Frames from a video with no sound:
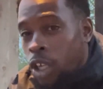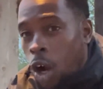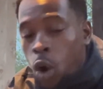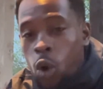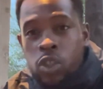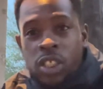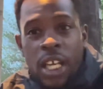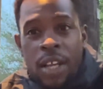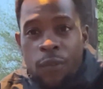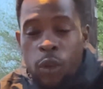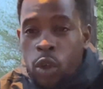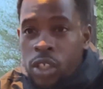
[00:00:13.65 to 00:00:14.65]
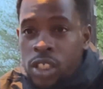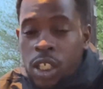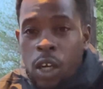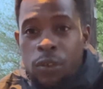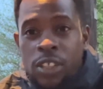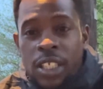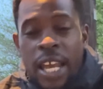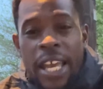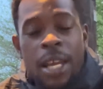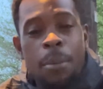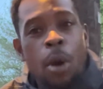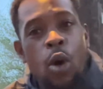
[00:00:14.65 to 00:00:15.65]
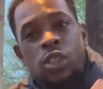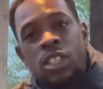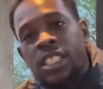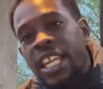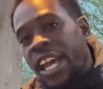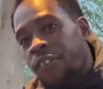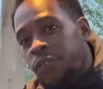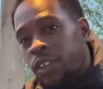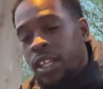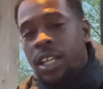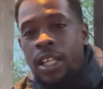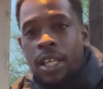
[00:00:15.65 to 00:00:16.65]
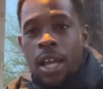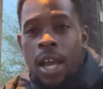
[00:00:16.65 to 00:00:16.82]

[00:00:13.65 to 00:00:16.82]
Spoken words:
goals set for yourself today, and most definitely